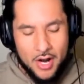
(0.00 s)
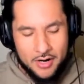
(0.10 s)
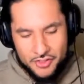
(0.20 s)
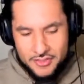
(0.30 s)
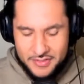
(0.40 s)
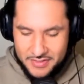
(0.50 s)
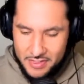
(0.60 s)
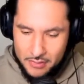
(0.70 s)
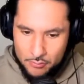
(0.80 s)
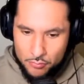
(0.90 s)
how should I say this?
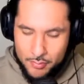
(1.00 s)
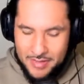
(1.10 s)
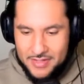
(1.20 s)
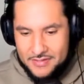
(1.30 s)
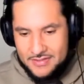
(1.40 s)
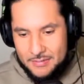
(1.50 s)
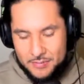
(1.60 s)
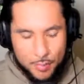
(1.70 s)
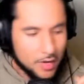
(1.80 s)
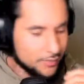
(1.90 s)
Remain in the same
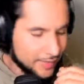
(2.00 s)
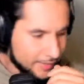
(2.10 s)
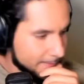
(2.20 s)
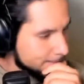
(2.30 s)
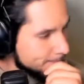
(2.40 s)
spot like